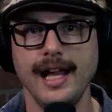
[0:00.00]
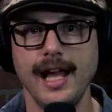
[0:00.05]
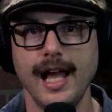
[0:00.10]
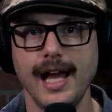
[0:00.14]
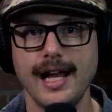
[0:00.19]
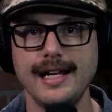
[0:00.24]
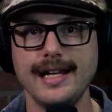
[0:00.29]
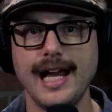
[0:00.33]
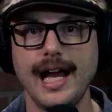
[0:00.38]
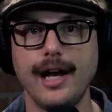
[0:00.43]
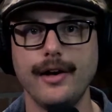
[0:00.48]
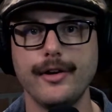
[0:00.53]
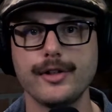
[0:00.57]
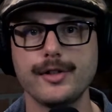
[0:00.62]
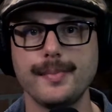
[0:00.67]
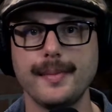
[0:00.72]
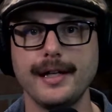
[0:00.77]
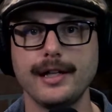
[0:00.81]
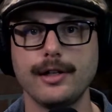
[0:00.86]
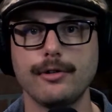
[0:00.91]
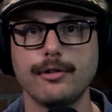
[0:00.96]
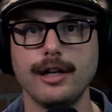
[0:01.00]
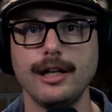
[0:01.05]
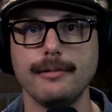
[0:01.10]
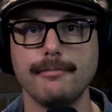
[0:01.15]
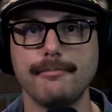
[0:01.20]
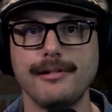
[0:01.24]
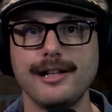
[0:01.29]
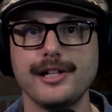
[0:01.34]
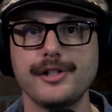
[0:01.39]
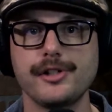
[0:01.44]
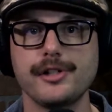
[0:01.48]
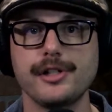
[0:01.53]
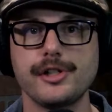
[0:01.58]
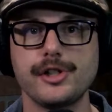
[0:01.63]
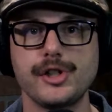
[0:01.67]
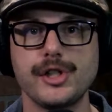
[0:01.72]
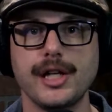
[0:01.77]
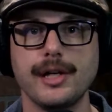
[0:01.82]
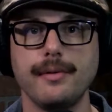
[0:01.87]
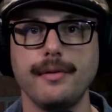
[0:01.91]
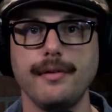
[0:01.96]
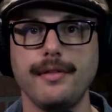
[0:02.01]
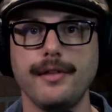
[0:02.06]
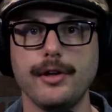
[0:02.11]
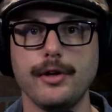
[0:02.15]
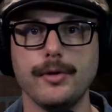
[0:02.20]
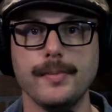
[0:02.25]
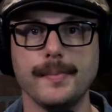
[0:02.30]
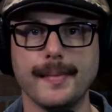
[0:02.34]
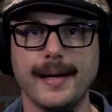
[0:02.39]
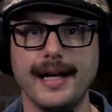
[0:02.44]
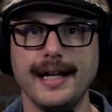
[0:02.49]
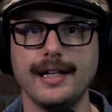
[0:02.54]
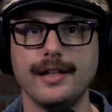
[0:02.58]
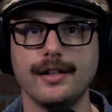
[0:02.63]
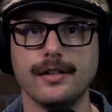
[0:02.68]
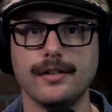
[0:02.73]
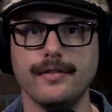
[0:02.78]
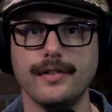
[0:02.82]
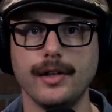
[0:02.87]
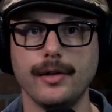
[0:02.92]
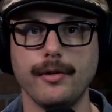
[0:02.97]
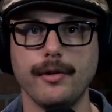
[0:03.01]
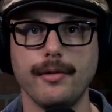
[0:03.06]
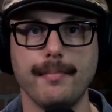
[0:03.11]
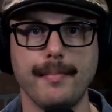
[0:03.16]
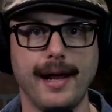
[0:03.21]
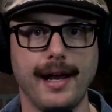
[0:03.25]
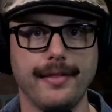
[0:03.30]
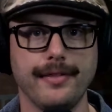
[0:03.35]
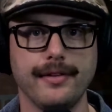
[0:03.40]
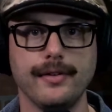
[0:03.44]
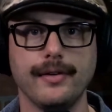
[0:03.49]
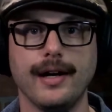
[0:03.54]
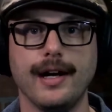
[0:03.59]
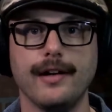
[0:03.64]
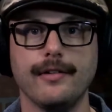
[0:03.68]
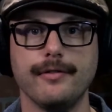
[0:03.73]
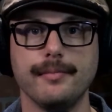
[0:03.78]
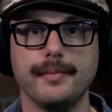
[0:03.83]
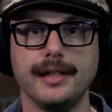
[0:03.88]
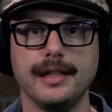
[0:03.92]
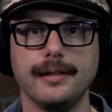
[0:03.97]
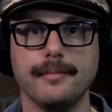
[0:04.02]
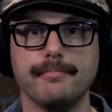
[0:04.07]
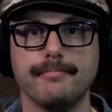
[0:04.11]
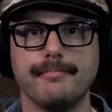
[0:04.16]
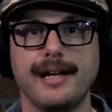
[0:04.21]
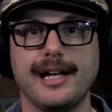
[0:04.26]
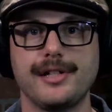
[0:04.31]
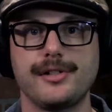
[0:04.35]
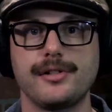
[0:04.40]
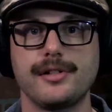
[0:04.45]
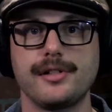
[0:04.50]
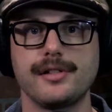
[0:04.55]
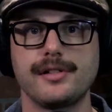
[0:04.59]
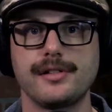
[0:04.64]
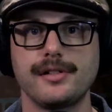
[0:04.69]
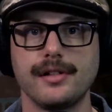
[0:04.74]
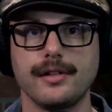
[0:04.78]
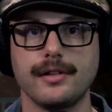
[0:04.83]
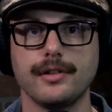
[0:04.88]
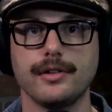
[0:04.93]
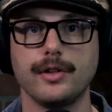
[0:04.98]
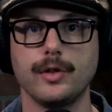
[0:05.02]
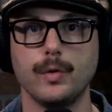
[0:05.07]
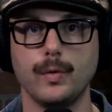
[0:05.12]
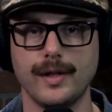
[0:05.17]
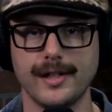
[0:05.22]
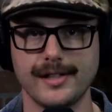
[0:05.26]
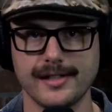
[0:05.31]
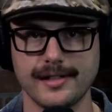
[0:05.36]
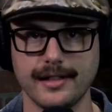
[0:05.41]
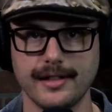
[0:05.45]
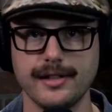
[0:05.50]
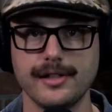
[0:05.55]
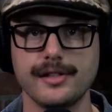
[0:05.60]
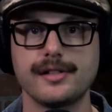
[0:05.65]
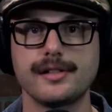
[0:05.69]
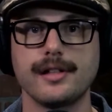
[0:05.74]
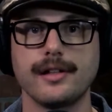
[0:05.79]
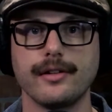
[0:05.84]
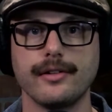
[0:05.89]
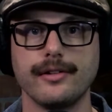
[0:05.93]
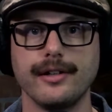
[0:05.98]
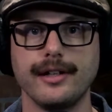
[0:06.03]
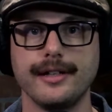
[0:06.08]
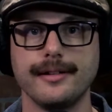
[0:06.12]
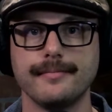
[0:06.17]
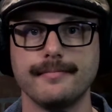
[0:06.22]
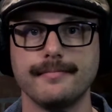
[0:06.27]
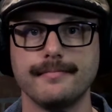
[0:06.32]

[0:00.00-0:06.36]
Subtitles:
And now it is my great pleasure to share with you my interview with Matthew Hofmann, Master Distiller at Westland Distillery.